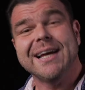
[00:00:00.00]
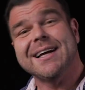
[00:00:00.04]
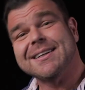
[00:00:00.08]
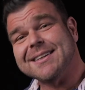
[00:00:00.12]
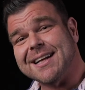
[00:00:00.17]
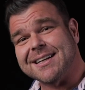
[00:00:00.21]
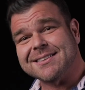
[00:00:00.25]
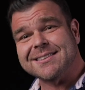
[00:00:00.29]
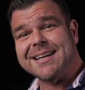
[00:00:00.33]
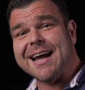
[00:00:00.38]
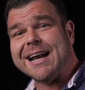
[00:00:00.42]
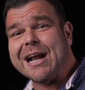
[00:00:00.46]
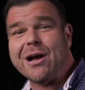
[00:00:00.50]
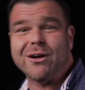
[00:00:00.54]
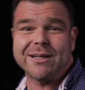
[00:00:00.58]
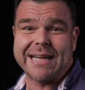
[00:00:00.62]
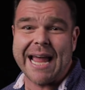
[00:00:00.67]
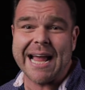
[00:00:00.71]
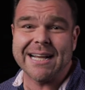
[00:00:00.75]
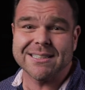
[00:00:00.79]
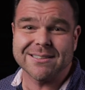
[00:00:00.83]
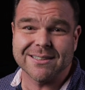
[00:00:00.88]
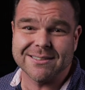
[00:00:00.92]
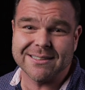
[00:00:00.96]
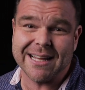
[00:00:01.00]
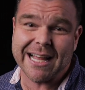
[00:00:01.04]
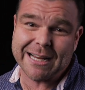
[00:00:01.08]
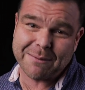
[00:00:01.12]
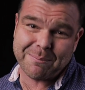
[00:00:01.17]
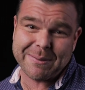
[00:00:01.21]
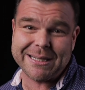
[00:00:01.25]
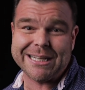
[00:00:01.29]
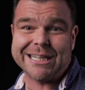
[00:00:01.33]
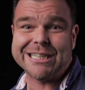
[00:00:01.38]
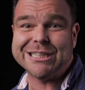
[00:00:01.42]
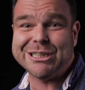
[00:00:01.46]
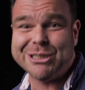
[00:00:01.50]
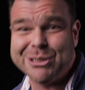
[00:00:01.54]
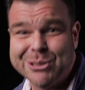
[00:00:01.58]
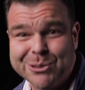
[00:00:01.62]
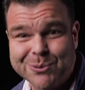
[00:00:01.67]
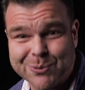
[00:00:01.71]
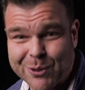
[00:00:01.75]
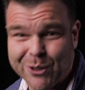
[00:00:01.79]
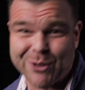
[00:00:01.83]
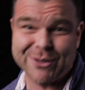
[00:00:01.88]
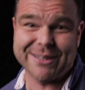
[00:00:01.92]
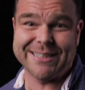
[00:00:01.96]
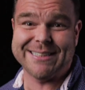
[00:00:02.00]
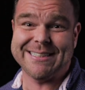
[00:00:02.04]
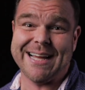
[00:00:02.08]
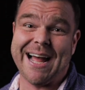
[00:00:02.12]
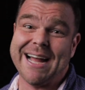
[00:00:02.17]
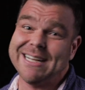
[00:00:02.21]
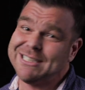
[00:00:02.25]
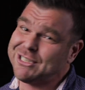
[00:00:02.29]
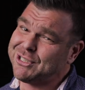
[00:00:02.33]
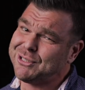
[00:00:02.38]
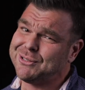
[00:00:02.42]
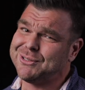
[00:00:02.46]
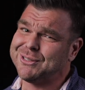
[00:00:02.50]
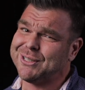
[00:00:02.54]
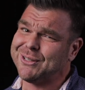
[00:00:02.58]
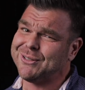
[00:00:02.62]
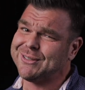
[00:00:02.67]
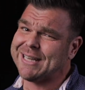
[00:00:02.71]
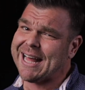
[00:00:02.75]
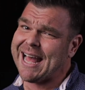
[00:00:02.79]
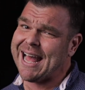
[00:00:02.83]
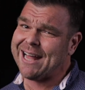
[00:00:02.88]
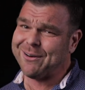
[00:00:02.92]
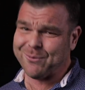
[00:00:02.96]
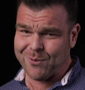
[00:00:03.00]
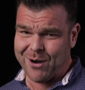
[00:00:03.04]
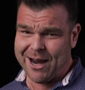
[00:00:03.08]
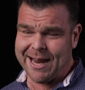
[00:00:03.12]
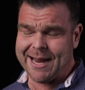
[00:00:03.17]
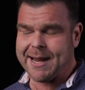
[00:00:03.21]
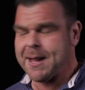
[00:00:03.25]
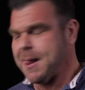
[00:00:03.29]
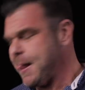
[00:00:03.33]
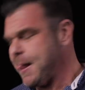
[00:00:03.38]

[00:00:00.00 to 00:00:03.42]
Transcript: That's not how gangsters like me and you roll the dice. You know that, right?